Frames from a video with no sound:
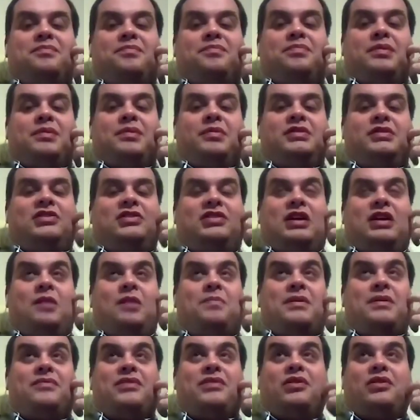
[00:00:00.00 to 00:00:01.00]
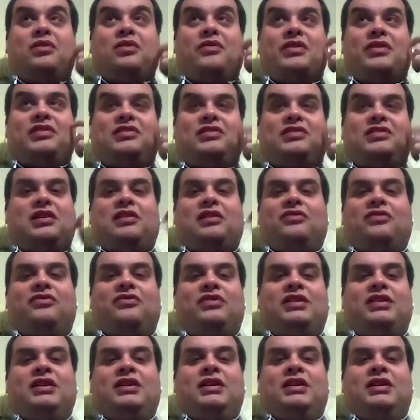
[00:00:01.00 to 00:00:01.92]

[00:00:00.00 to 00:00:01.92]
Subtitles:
But we're just hoping that all this stuff,